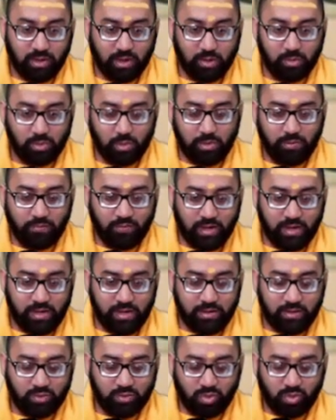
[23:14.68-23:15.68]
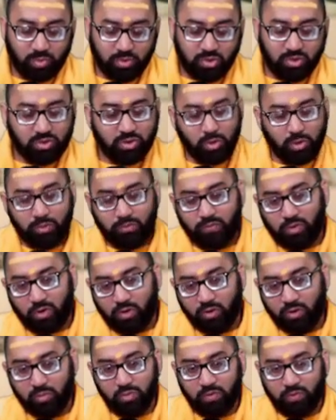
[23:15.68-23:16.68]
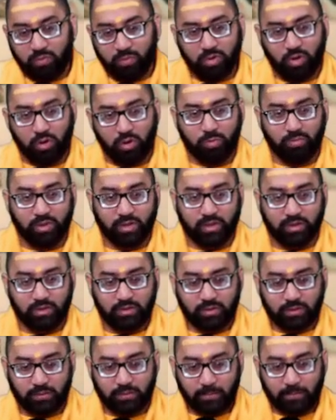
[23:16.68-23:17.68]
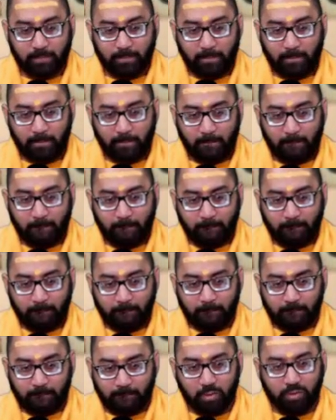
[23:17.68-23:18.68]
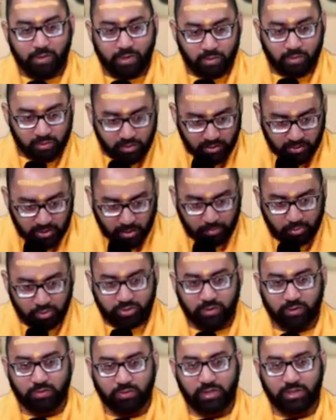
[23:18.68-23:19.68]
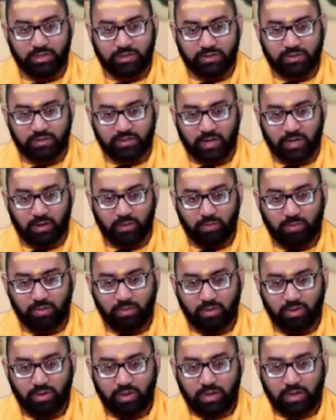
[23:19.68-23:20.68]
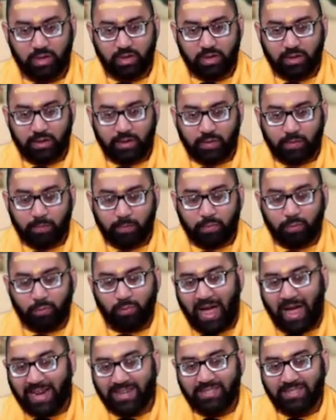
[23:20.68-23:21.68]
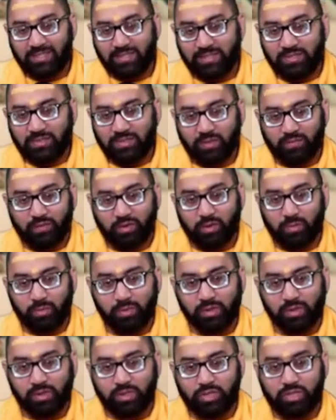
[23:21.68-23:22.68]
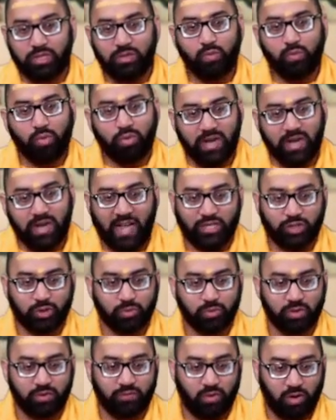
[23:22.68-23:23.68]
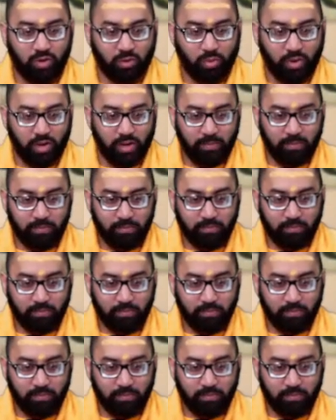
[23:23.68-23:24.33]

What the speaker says: And what we find is when we're so far removed from the homeland, for nearly a couple generations now, practice of our religion will naturally fall away.